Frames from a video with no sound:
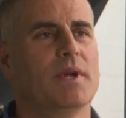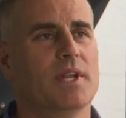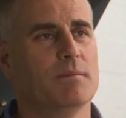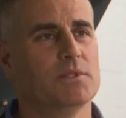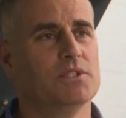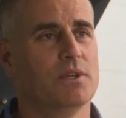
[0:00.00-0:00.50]
my
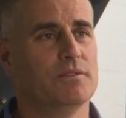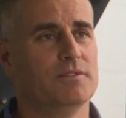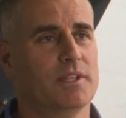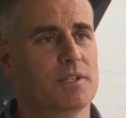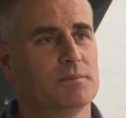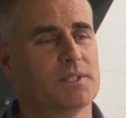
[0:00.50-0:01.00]
name is Joe
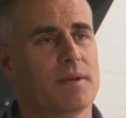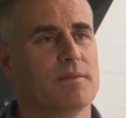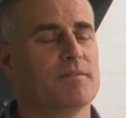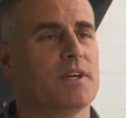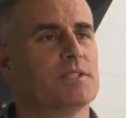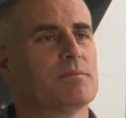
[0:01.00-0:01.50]
Phillips.
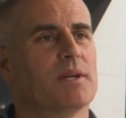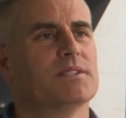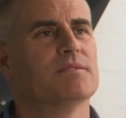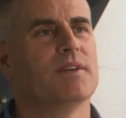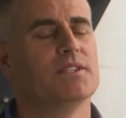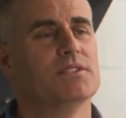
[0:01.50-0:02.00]
I'm the Vice
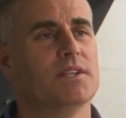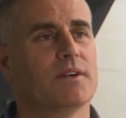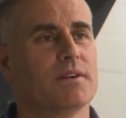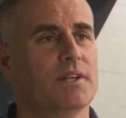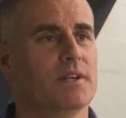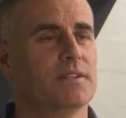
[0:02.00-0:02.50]
President of
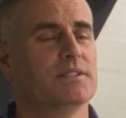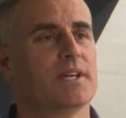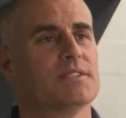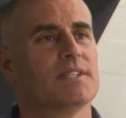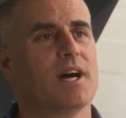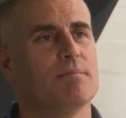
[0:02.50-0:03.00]
Engineering here at
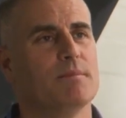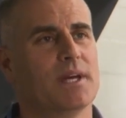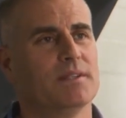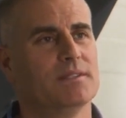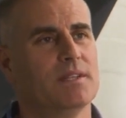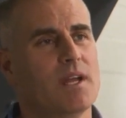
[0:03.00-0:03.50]
Desktop
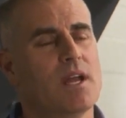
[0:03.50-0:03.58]
Metal.